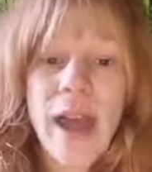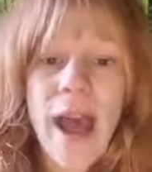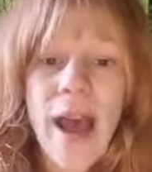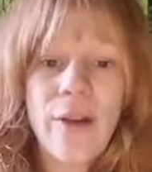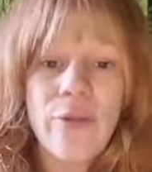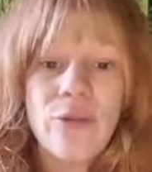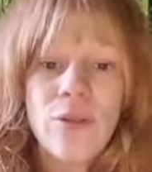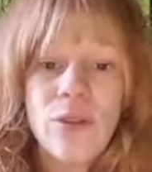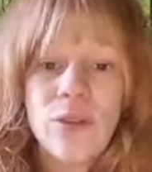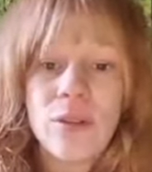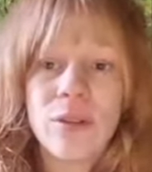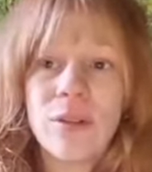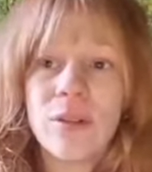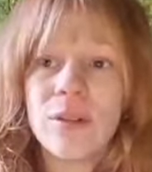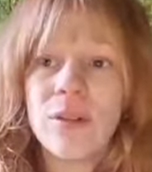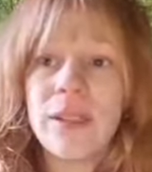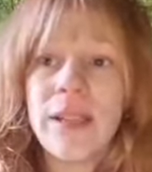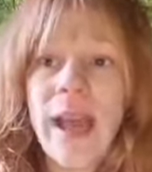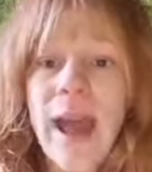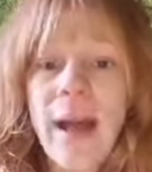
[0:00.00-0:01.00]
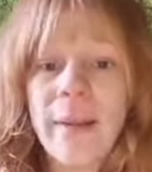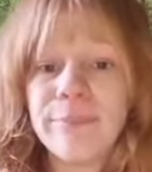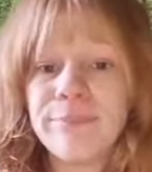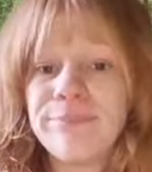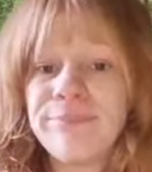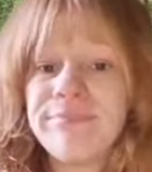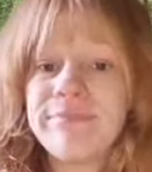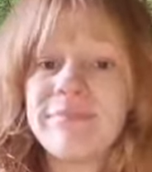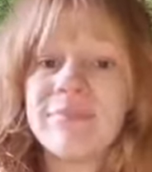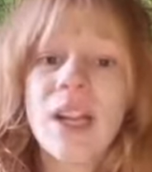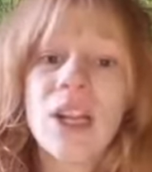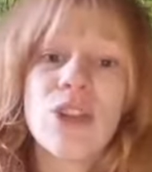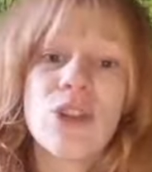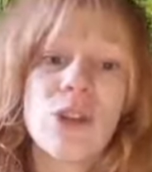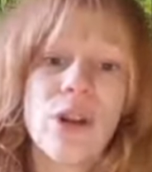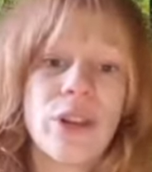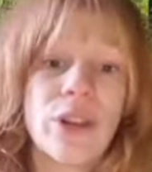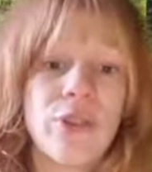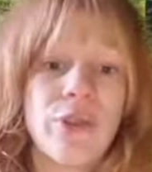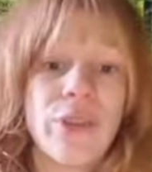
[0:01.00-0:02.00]
You just have to, yeah,
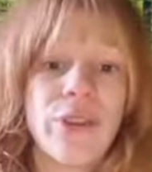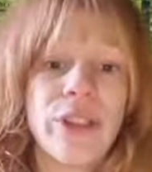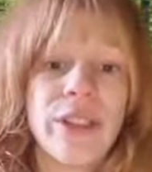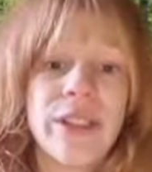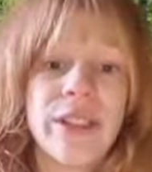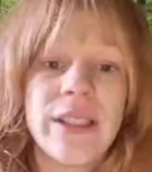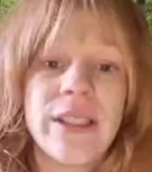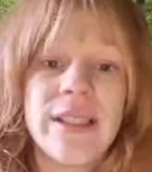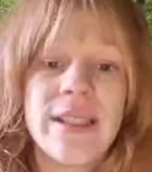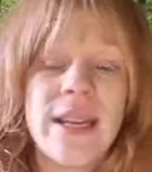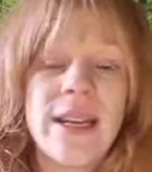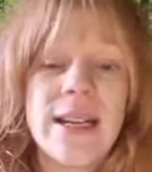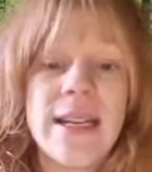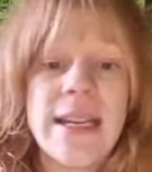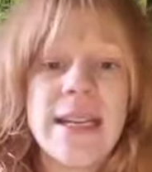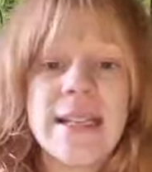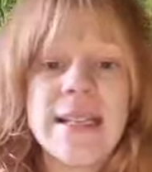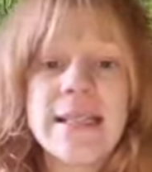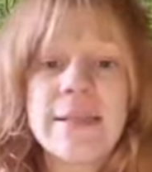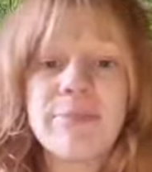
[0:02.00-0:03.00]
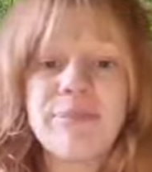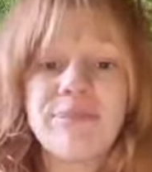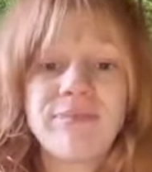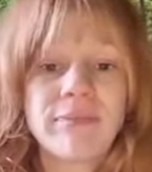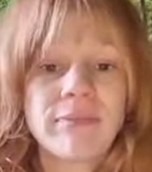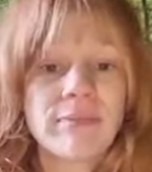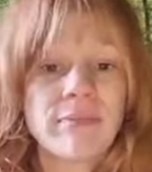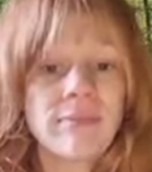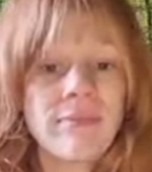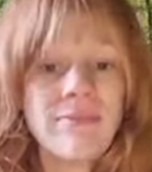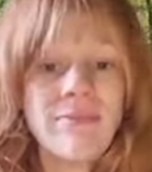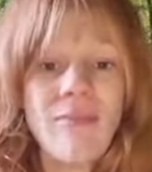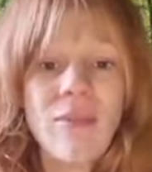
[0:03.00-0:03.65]
search for the techniques.